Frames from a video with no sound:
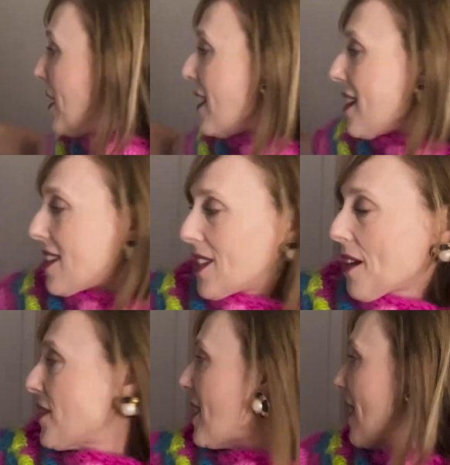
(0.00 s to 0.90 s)
need
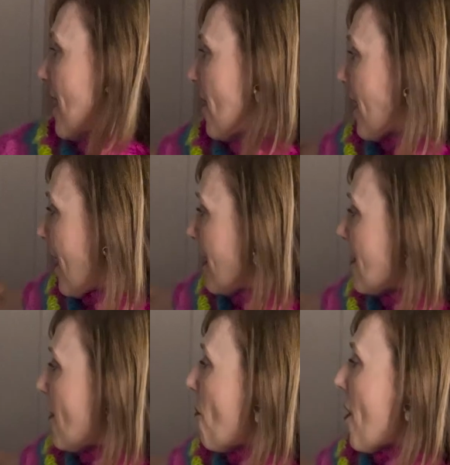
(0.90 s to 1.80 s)
stuff to light our
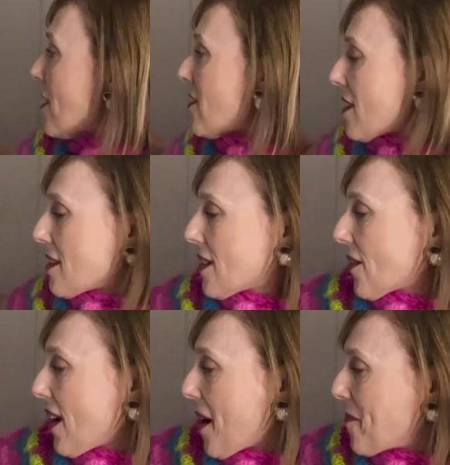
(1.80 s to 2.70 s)
candle. Watch this,
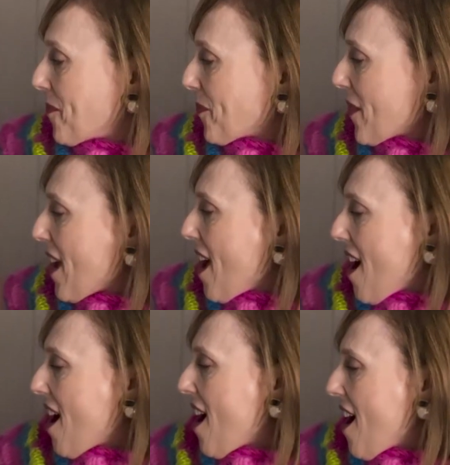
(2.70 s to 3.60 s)
okay?
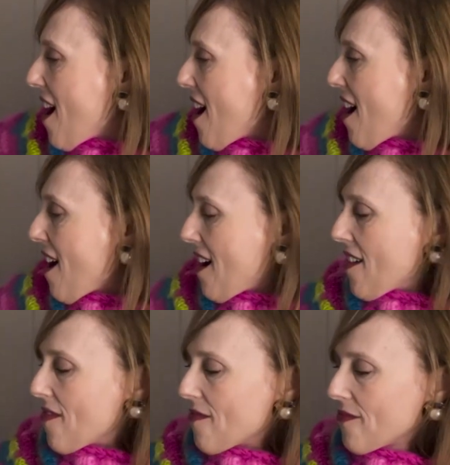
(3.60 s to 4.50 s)

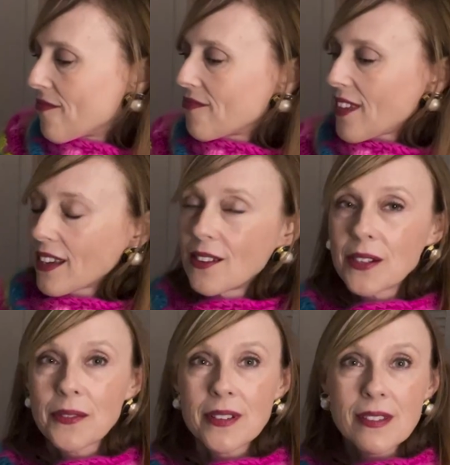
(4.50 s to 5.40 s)
I
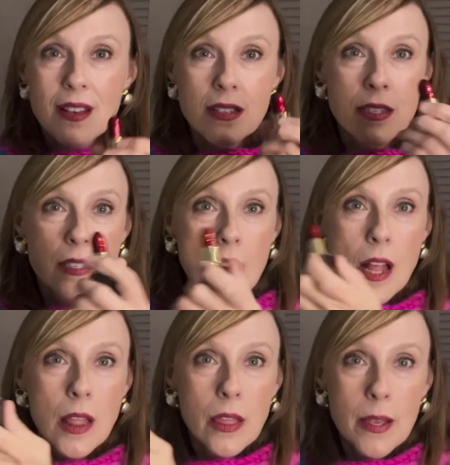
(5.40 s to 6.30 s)
couldn't resist.
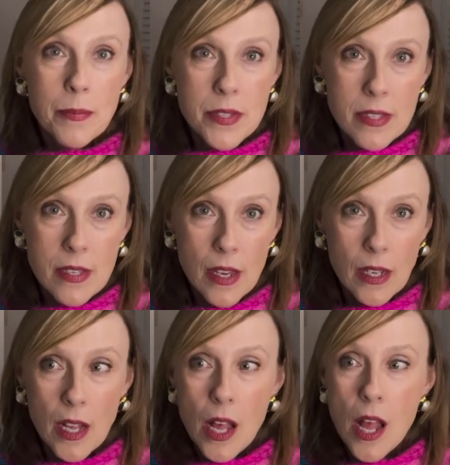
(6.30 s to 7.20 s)

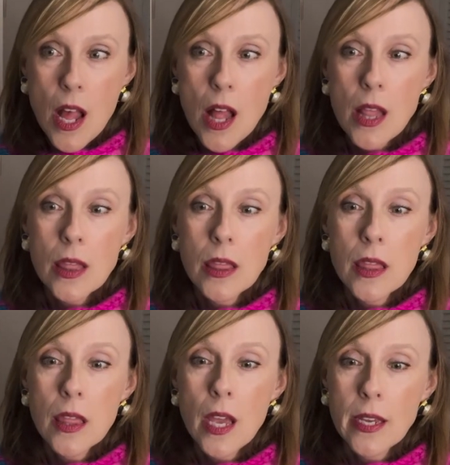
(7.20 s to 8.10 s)
Lipstick
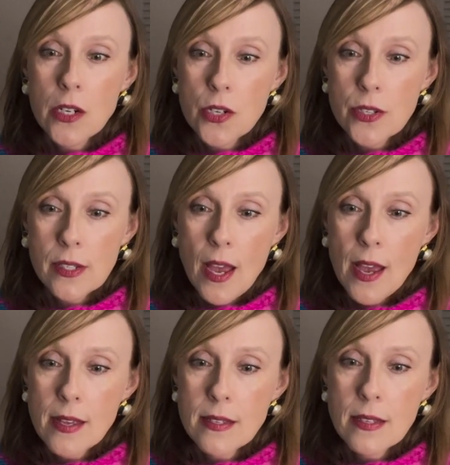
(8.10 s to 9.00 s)
lighters,
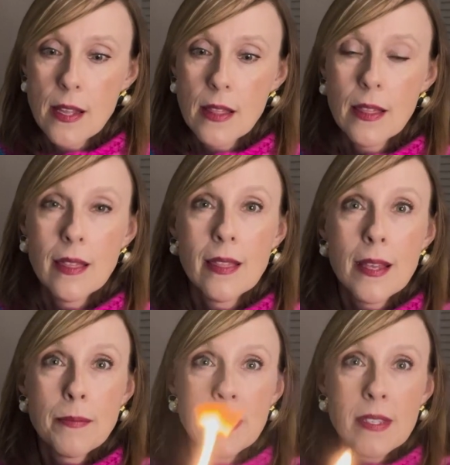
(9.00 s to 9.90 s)
guys.
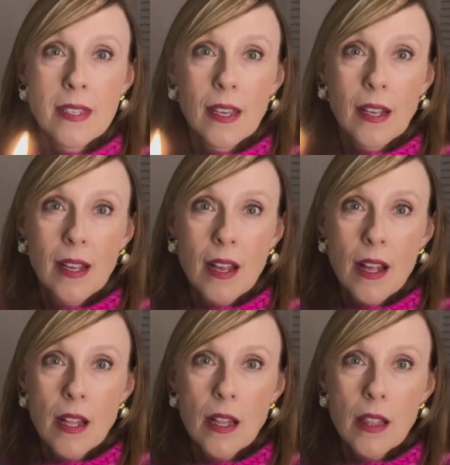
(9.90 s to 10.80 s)
Lipstick
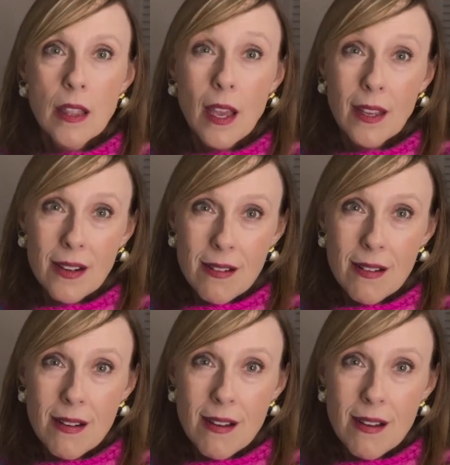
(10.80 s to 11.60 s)
lighter.